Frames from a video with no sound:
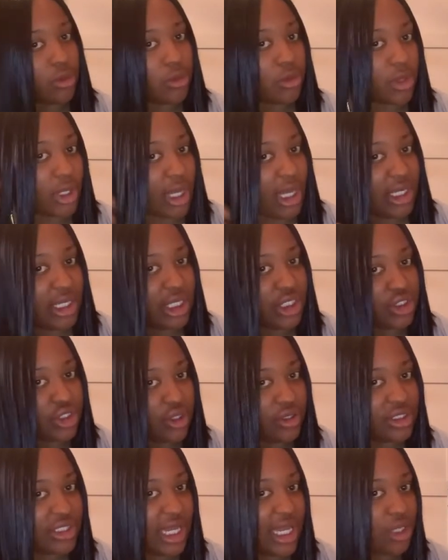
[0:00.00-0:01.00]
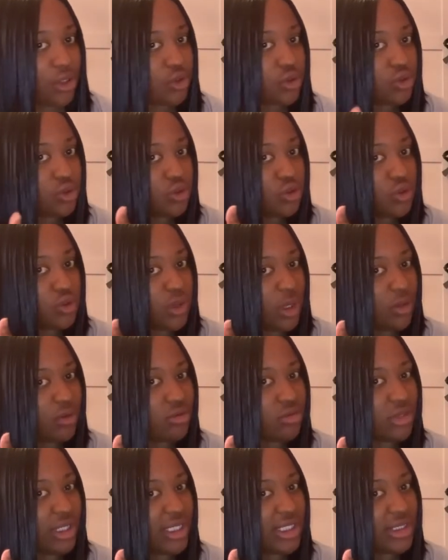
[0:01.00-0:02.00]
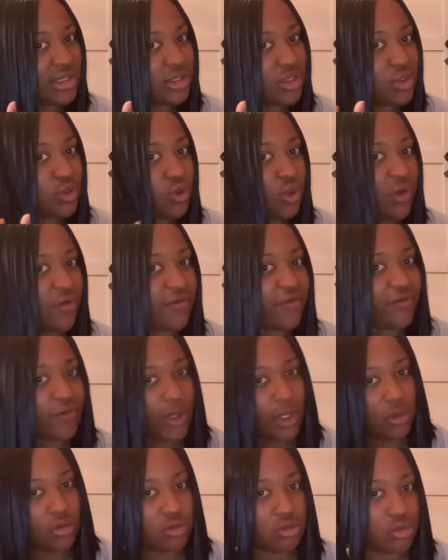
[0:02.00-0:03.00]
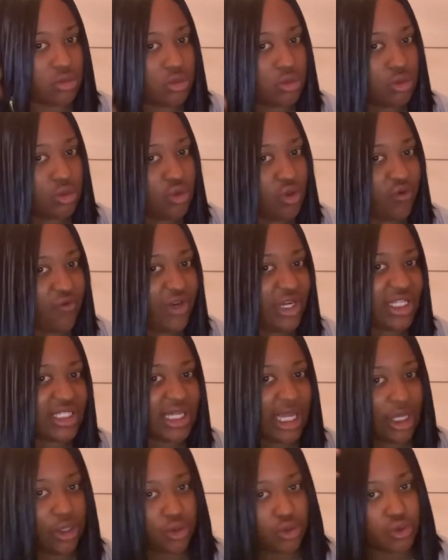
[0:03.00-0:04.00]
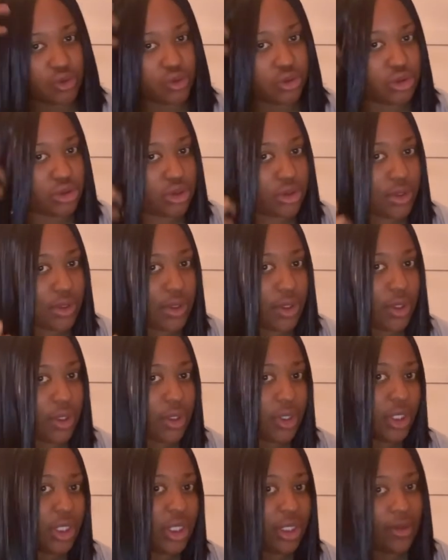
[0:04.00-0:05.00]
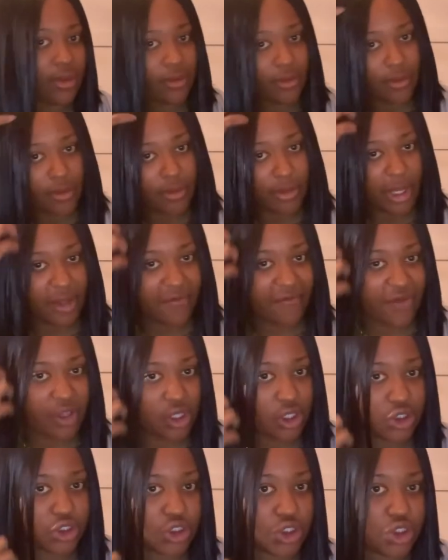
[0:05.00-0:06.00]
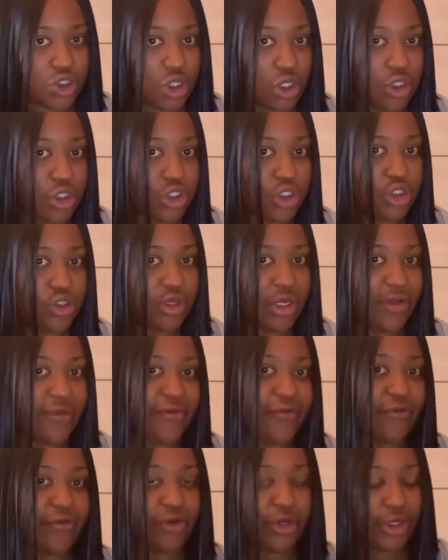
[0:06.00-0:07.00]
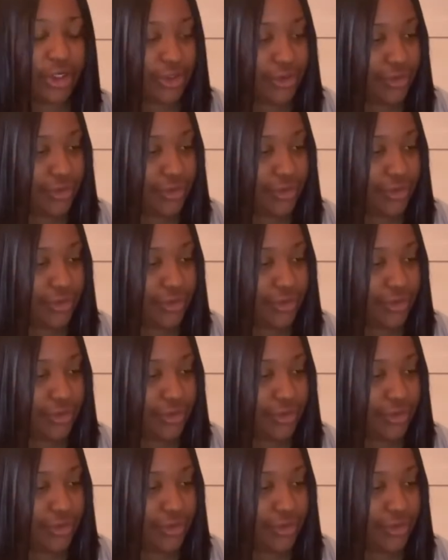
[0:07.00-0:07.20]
And there's no tangles. Well, there's sort of, well, not really tangles. My fingers just go straight through.